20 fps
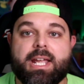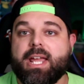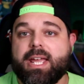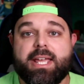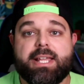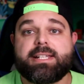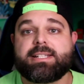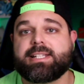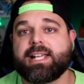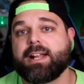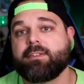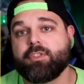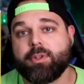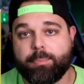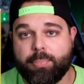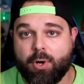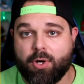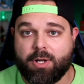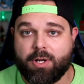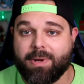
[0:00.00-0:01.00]
inside of the
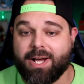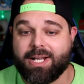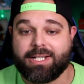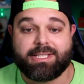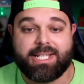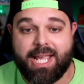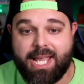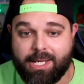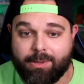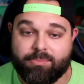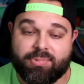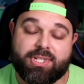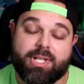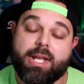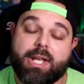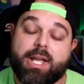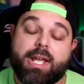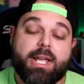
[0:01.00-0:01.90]
Pokemon games.